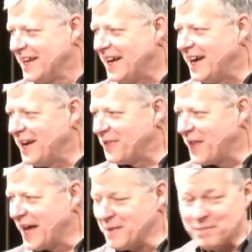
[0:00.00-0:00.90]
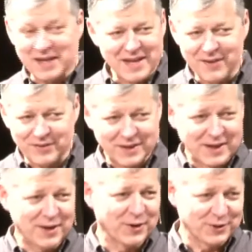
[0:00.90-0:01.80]
uh, that had been given
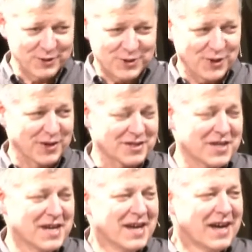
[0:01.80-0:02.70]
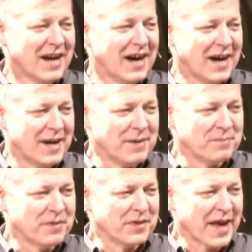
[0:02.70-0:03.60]
here in the church
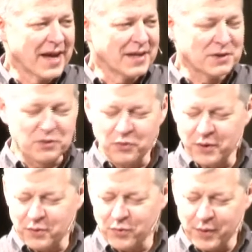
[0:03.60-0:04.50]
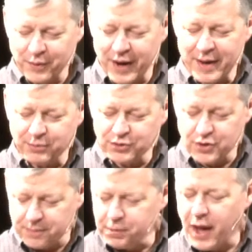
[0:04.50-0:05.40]
um, that we, we were able
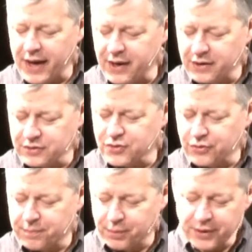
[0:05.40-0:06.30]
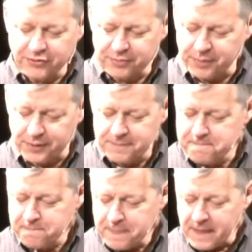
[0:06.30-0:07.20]
to apply onto the principal.
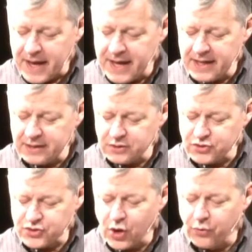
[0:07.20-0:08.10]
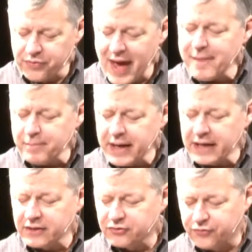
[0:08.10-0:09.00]
And so that
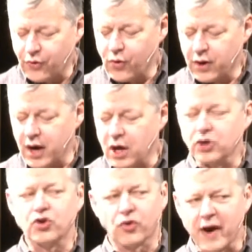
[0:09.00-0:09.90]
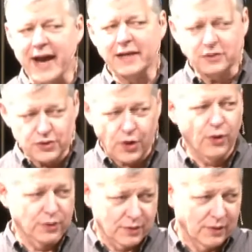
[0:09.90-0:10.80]
makes for a grand
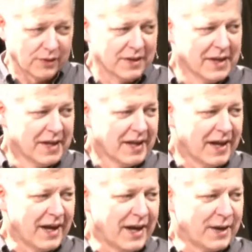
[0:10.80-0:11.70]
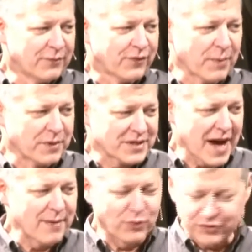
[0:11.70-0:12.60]
total uh, from the
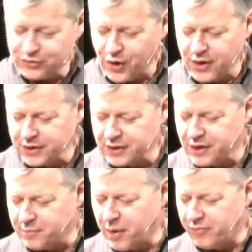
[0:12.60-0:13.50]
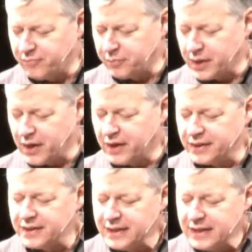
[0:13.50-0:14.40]
time we started above and
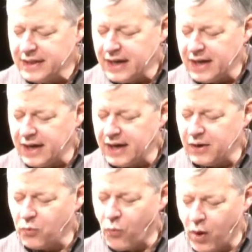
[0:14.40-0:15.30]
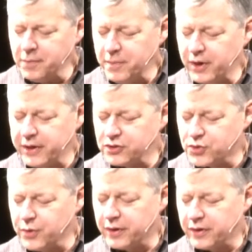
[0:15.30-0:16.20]
beyond uh,
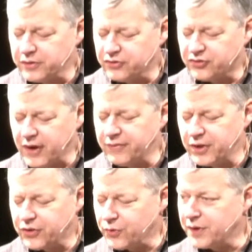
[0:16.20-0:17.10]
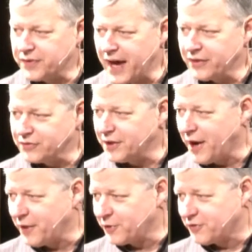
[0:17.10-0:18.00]

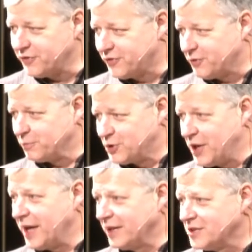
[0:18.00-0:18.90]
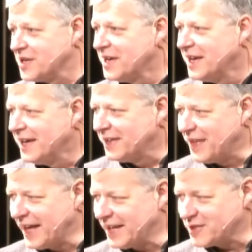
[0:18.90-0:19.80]
$1,273,000 and some change
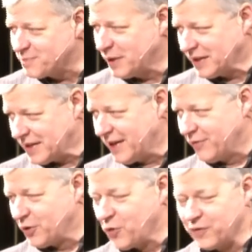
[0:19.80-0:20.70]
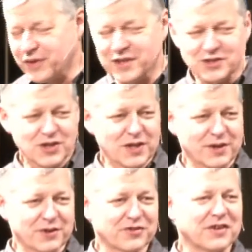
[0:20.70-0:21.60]
that has been given over these
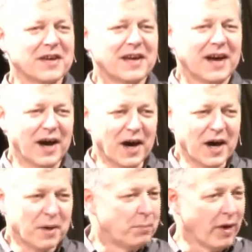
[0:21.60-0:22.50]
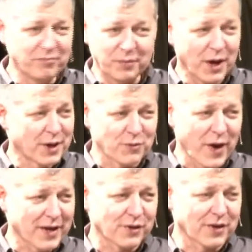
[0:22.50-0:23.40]
years, uh, above and beyond
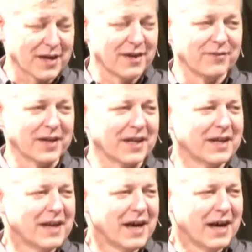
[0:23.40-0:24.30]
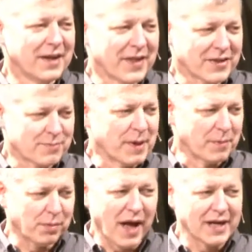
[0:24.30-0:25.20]
regular giving uh, that's been
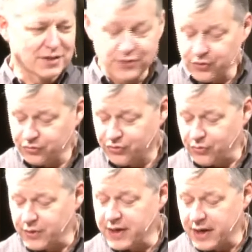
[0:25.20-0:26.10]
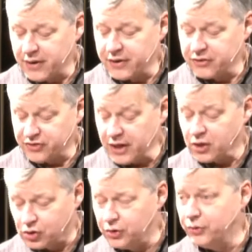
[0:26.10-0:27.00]
applied to those three areas,
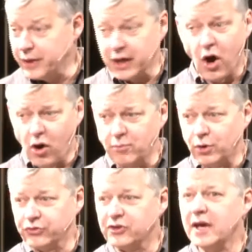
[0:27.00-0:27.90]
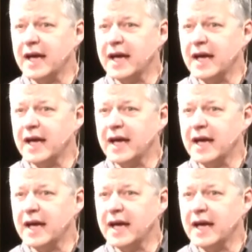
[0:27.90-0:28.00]
including almost